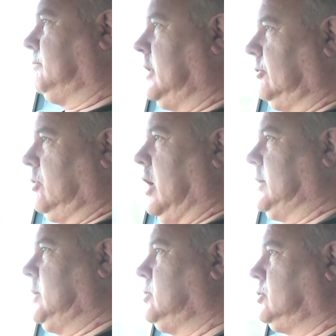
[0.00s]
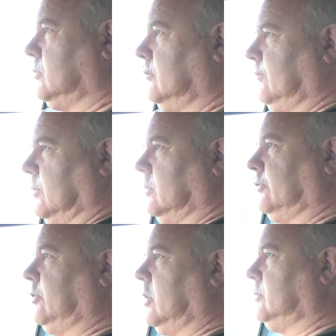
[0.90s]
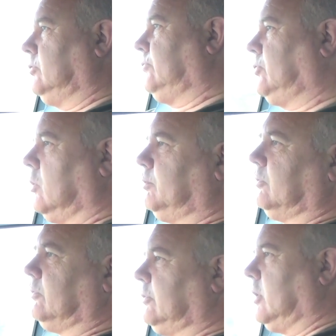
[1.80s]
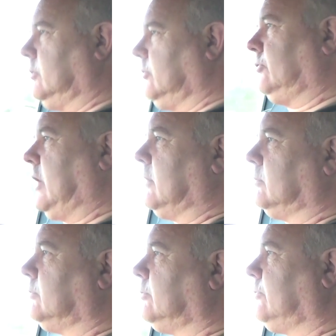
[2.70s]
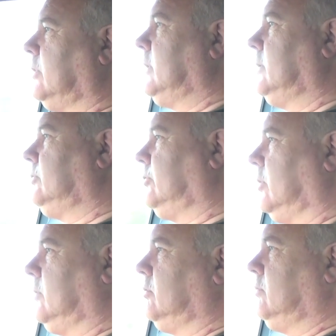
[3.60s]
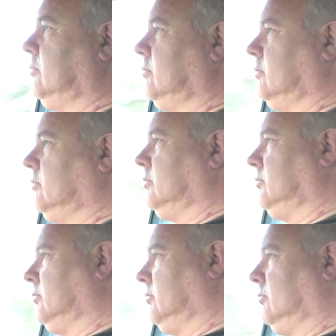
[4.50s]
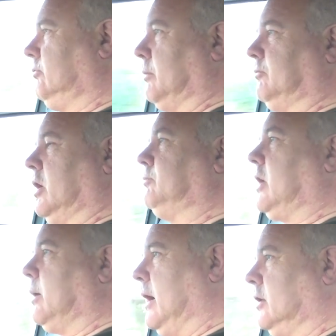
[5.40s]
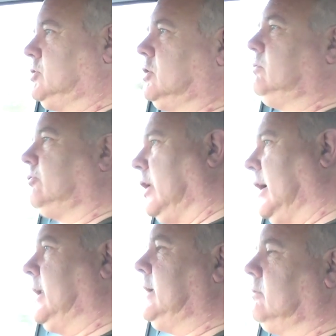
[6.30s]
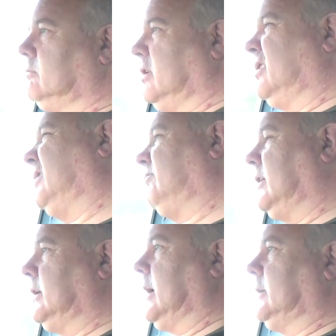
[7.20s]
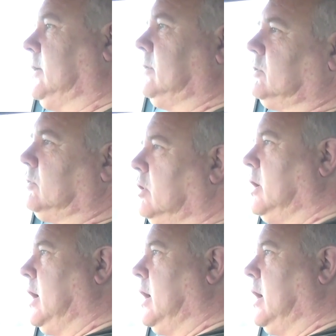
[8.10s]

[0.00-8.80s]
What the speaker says: it's not unusual for certain stops or certain sounds to sometimes go out of tune slightly, although that's fairly unusual.